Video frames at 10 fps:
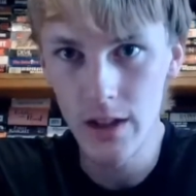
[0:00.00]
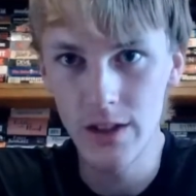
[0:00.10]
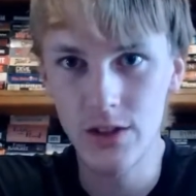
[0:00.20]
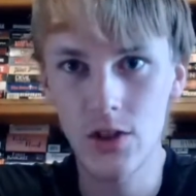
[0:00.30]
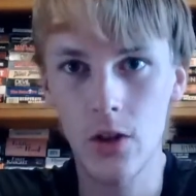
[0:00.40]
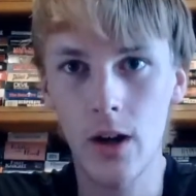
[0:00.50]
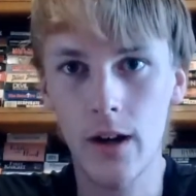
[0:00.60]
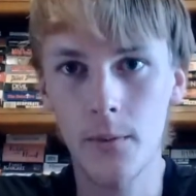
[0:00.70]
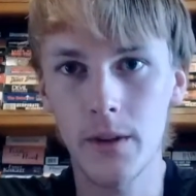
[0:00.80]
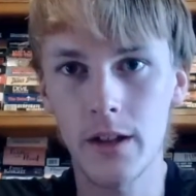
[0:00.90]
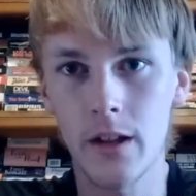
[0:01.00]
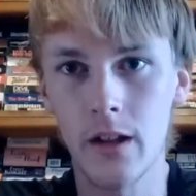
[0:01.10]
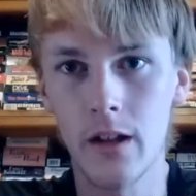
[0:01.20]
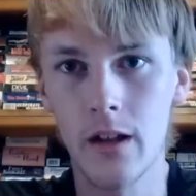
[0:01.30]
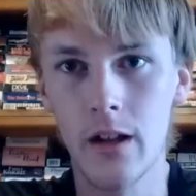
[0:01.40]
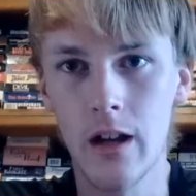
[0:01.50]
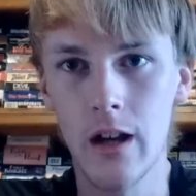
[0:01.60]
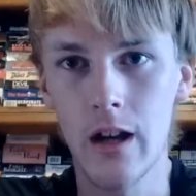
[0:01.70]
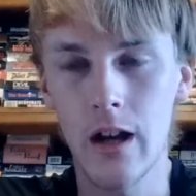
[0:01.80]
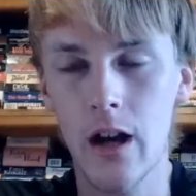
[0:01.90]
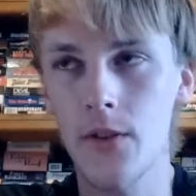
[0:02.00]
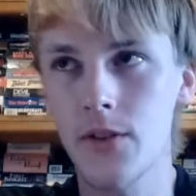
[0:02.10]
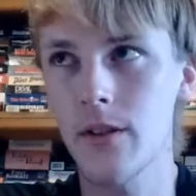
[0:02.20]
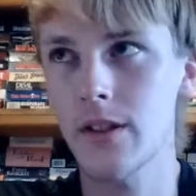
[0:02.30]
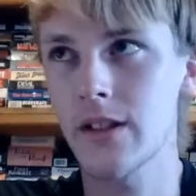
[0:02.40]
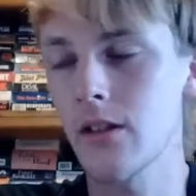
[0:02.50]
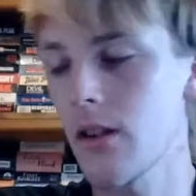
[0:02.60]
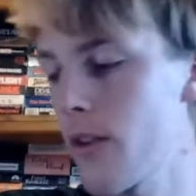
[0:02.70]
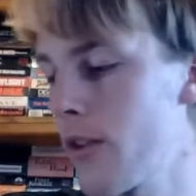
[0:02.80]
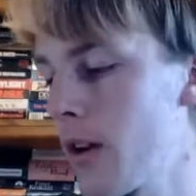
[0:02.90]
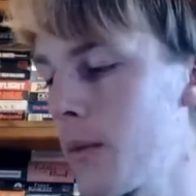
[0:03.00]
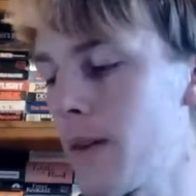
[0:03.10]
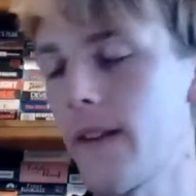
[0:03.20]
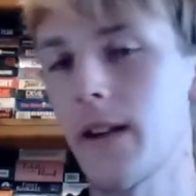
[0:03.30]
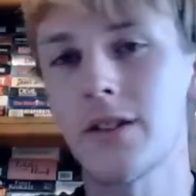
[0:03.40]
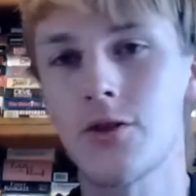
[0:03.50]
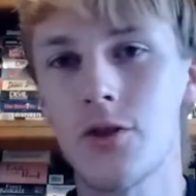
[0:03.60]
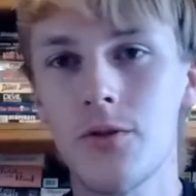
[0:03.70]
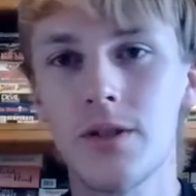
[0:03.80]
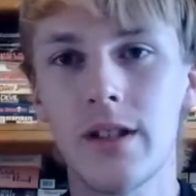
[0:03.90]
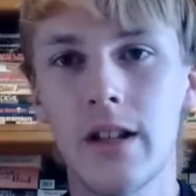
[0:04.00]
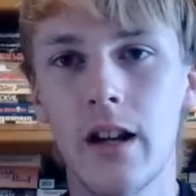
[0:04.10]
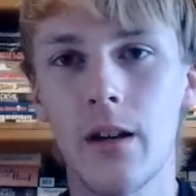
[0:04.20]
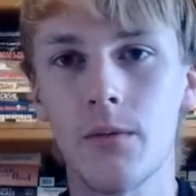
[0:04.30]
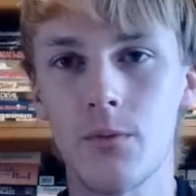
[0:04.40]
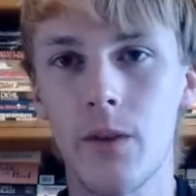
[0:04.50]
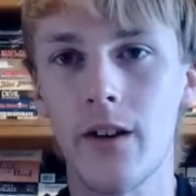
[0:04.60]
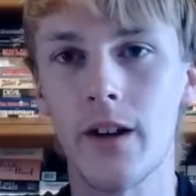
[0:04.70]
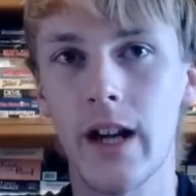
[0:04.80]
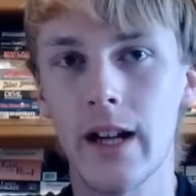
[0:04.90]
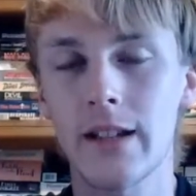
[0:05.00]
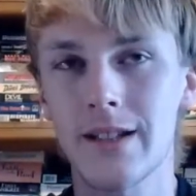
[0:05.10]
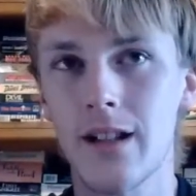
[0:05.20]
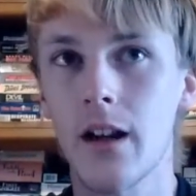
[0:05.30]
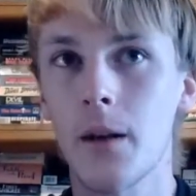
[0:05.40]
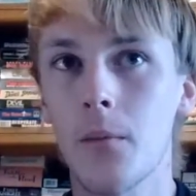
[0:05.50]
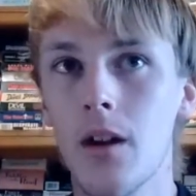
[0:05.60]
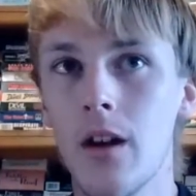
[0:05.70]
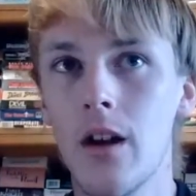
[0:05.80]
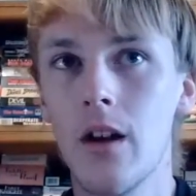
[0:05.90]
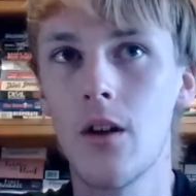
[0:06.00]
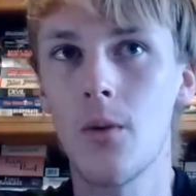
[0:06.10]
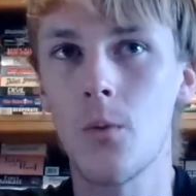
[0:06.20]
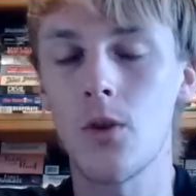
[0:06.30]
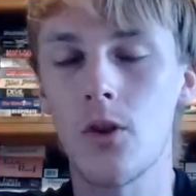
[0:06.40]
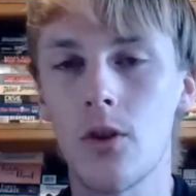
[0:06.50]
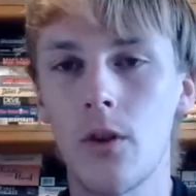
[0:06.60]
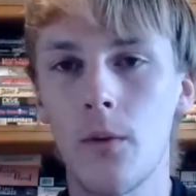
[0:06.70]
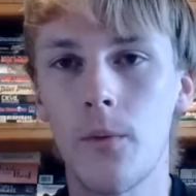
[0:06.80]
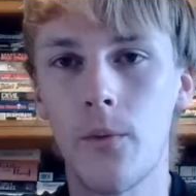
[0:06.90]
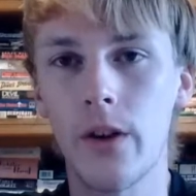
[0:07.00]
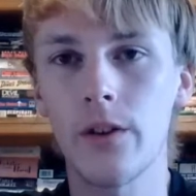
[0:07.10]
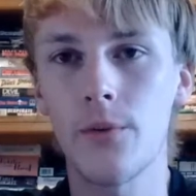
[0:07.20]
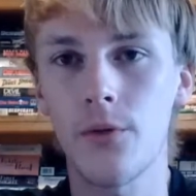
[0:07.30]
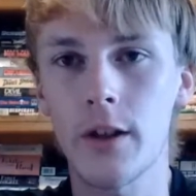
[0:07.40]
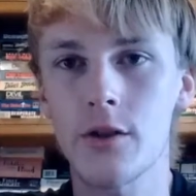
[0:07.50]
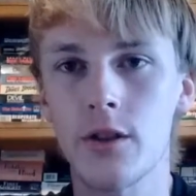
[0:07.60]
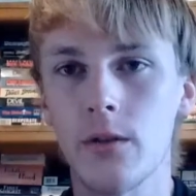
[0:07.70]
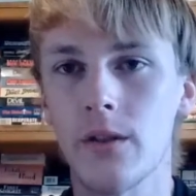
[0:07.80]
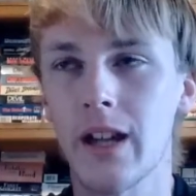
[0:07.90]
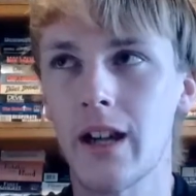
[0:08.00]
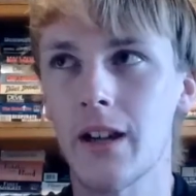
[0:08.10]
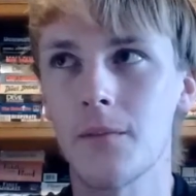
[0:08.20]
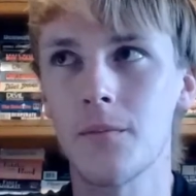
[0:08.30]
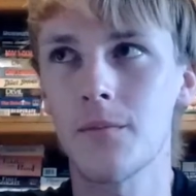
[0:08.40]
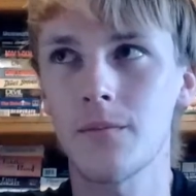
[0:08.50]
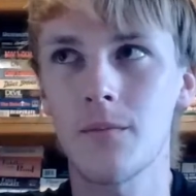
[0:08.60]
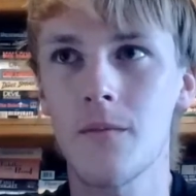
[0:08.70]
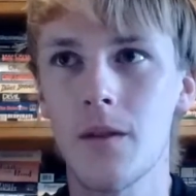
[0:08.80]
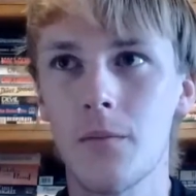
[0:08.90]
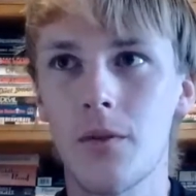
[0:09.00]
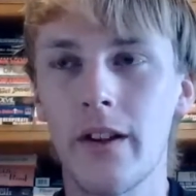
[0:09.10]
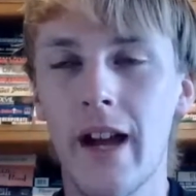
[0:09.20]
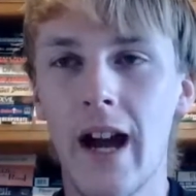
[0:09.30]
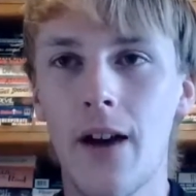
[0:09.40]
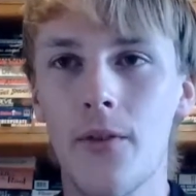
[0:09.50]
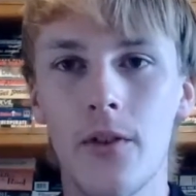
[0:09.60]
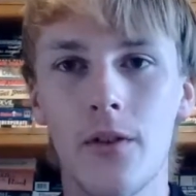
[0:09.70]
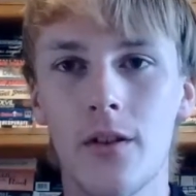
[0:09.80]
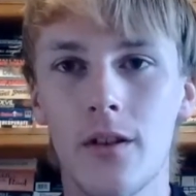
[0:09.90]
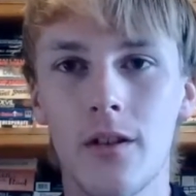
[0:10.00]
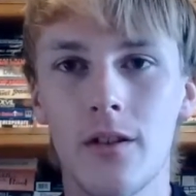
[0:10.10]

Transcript: So I did a lot of thought about that. The shoes that I was wearing at the time were fairly fresh. They only had probably half their